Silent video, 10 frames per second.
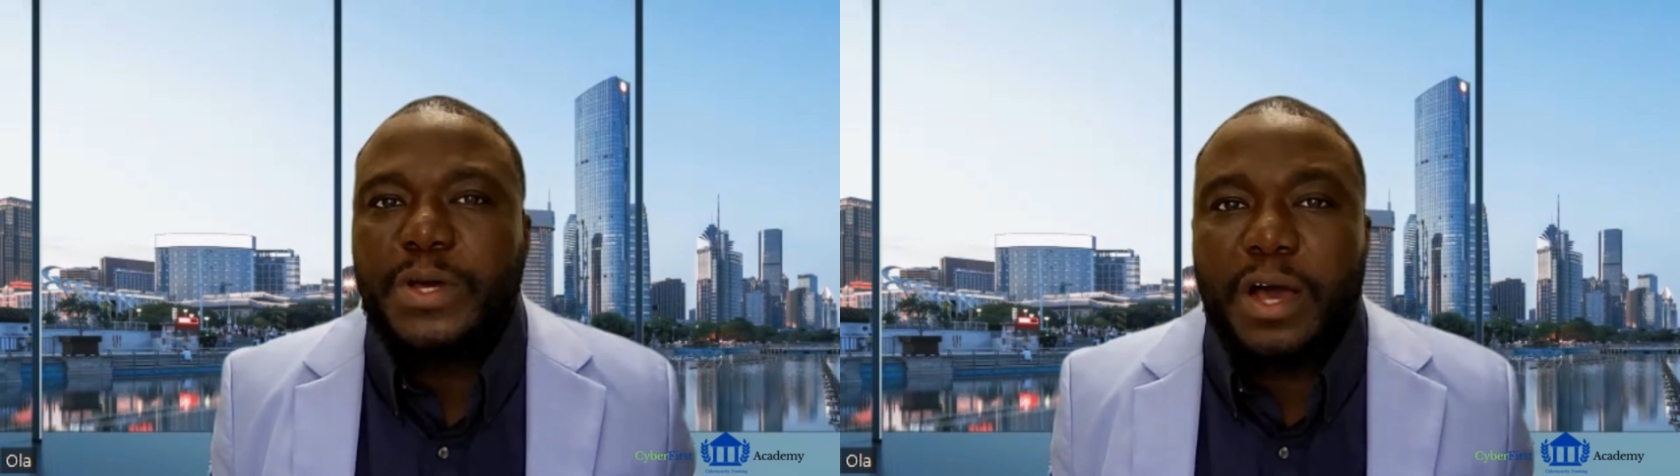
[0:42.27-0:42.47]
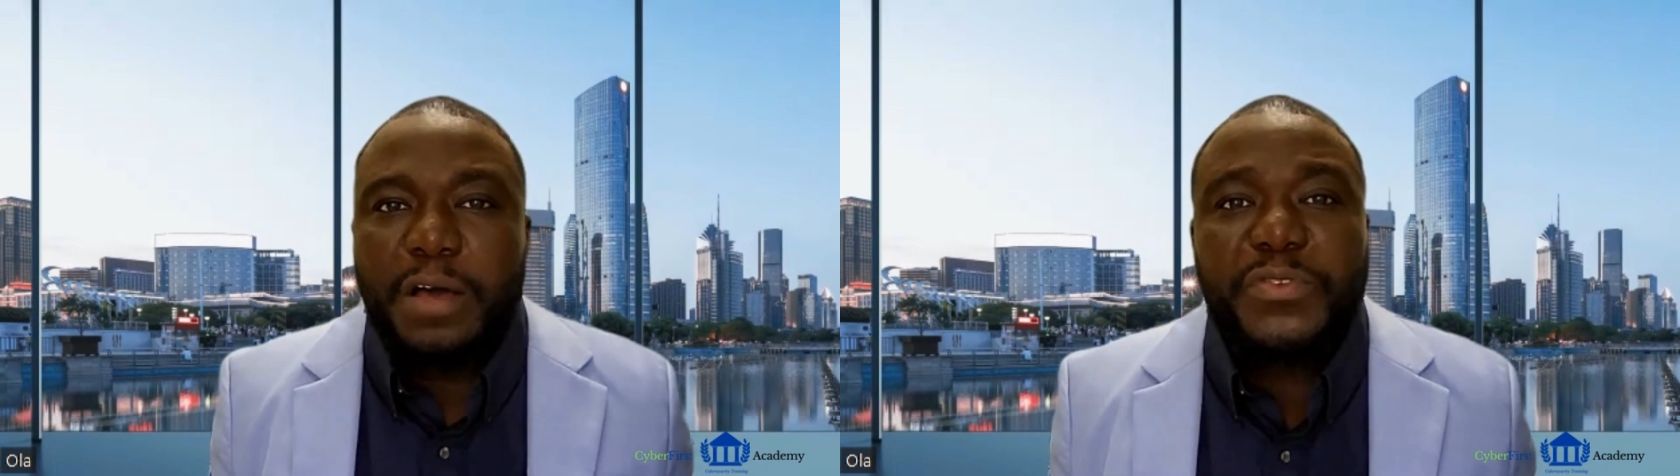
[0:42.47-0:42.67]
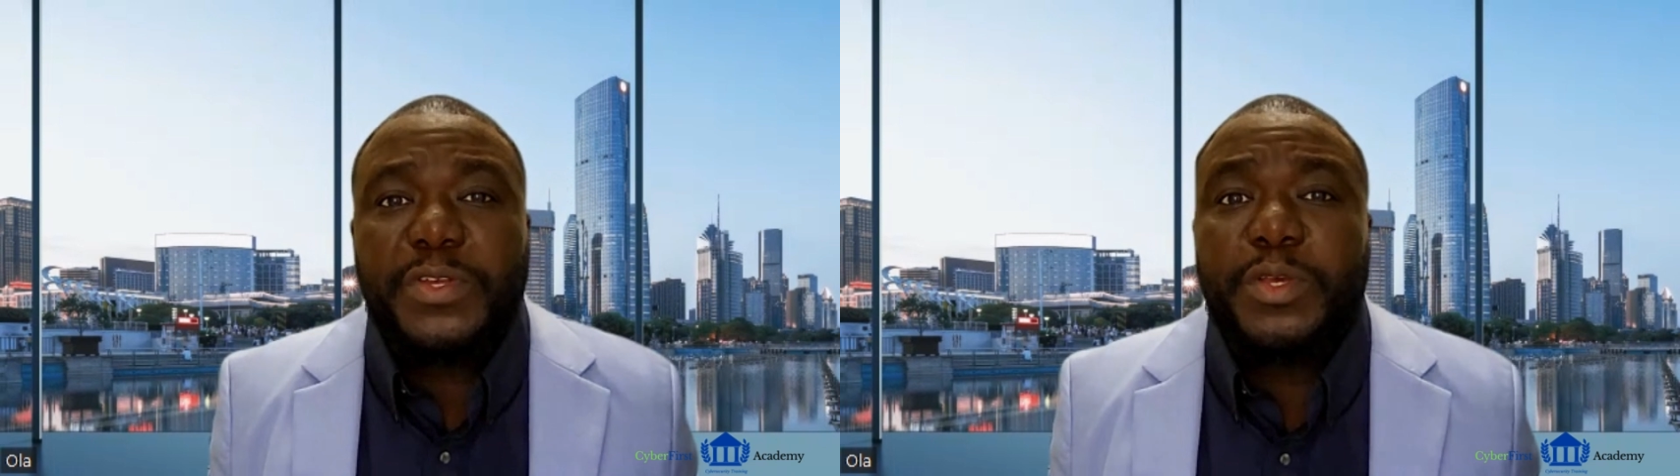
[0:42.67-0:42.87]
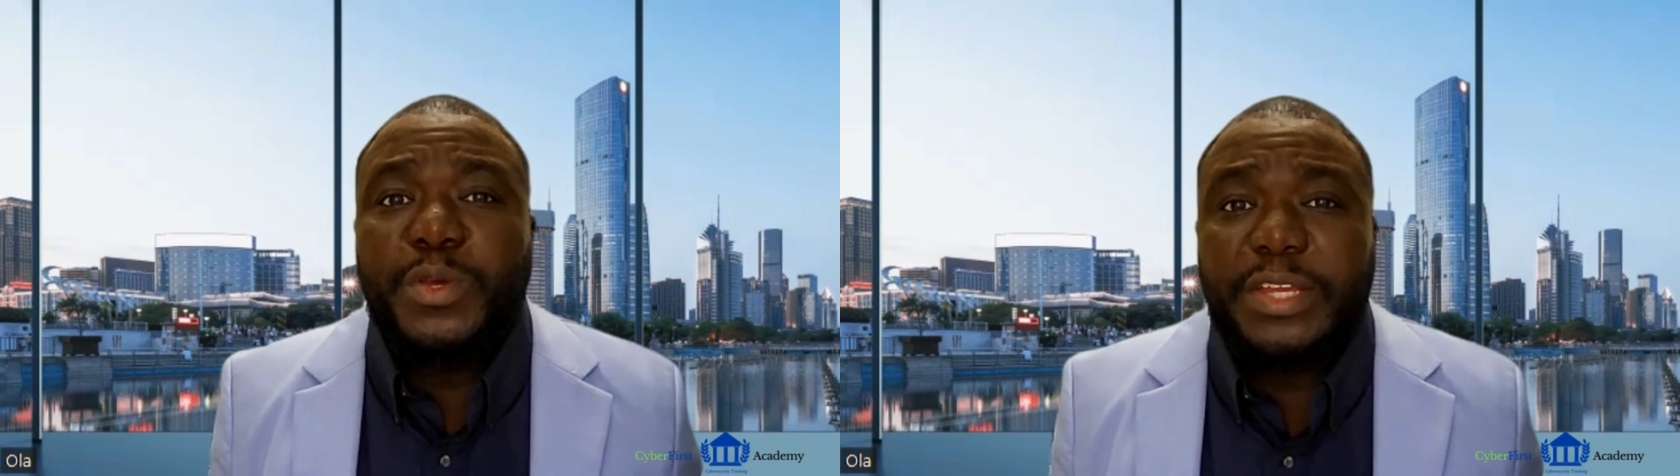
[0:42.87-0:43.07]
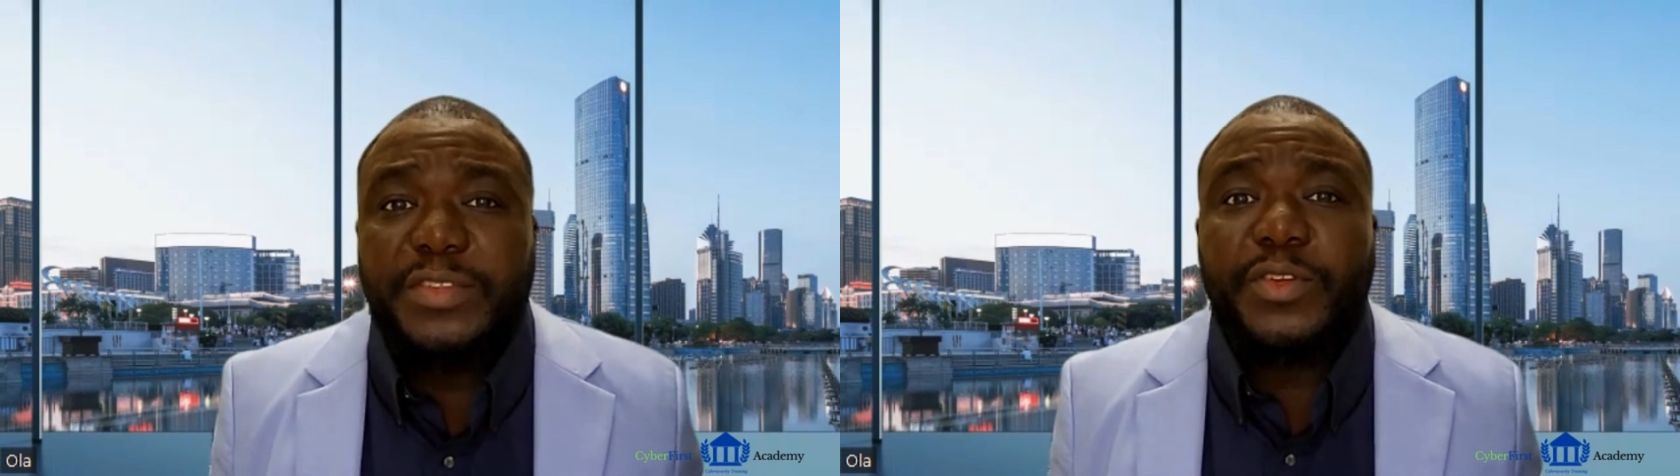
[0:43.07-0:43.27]
obviously
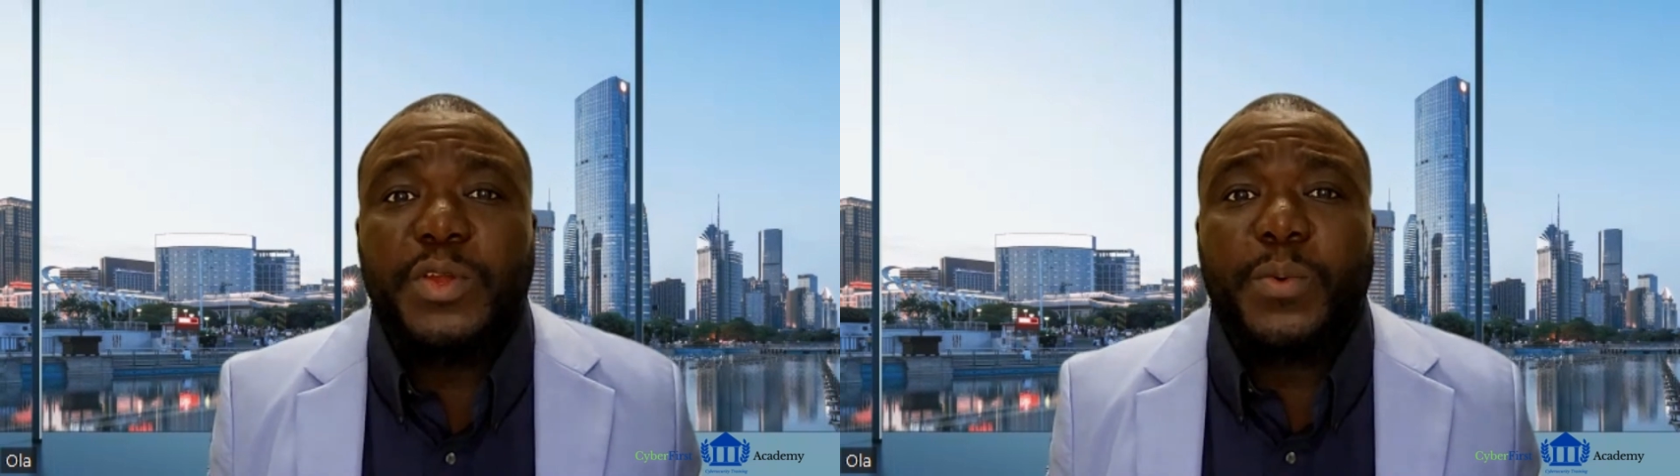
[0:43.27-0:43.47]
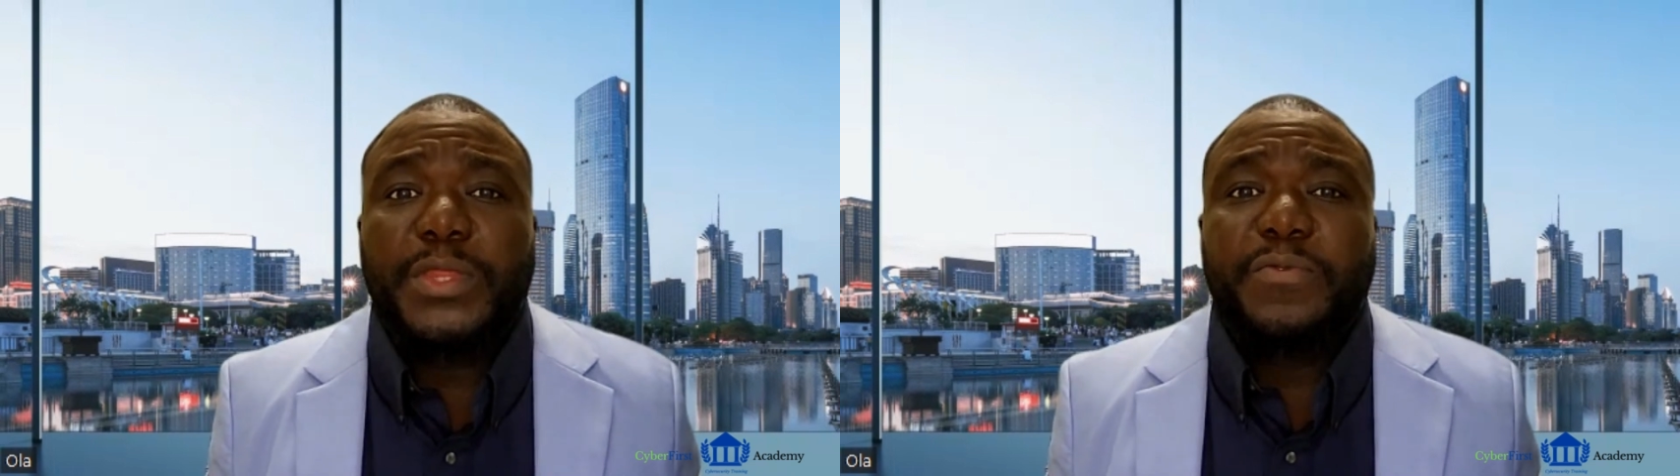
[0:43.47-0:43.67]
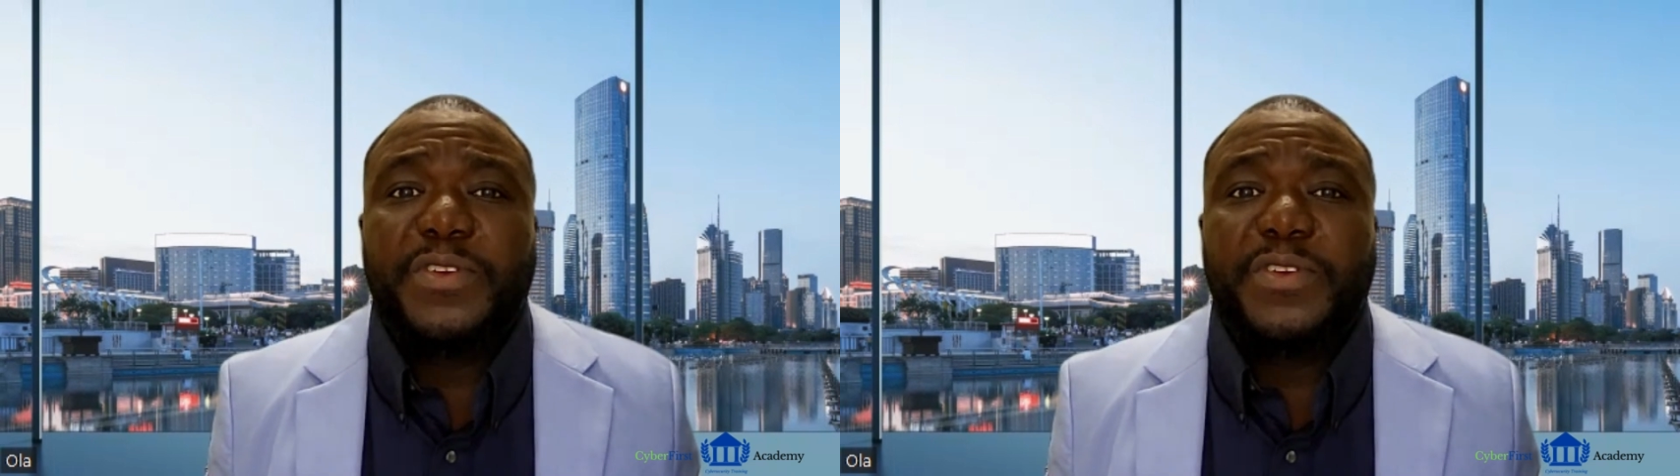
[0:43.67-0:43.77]
you need to know what the